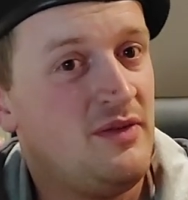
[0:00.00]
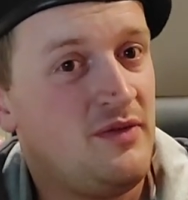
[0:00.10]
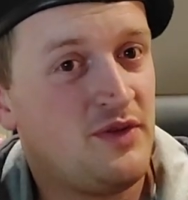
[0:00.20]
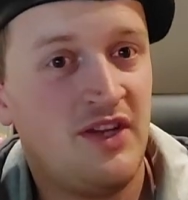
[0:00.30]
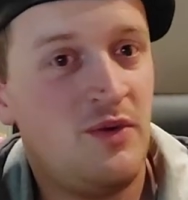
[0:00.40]

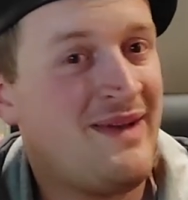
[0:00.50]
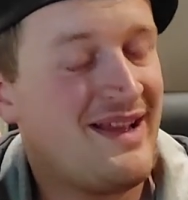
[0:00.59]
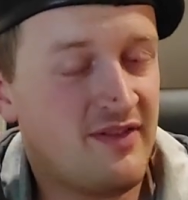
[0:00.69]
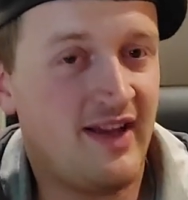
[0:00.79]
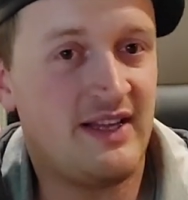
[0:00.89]
for the new
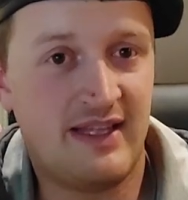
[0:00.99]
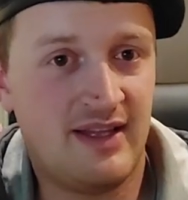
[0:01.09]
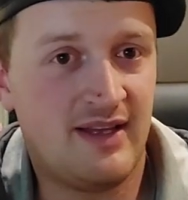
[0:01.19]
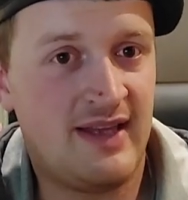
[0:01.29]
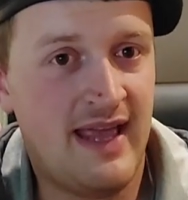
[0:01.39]
Mass Effect
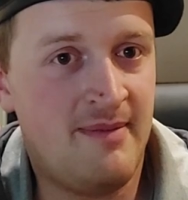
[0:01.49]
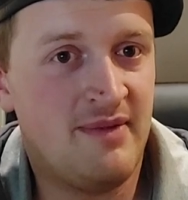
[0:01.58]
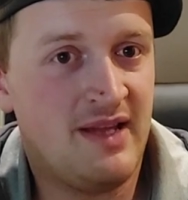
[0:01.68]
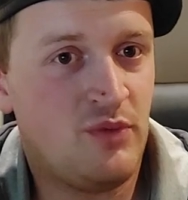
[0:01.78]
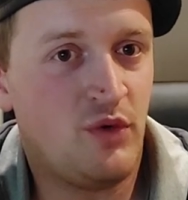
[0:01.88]
game
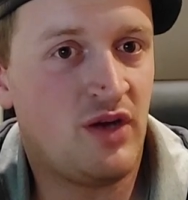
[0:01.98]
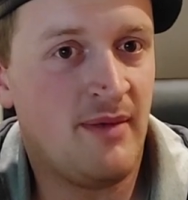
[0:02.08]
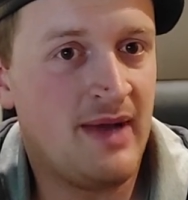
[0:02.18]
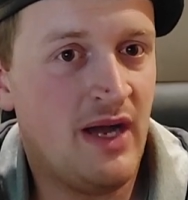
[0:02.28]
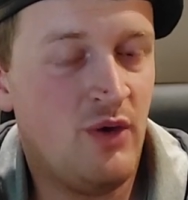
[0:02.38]
that will
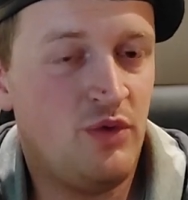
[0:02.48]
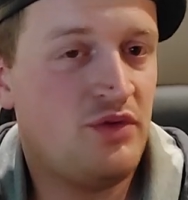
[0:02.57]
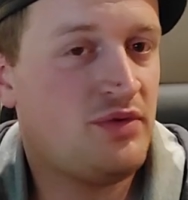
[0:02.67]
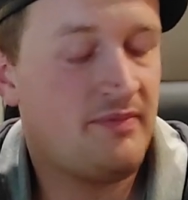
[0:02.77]
come out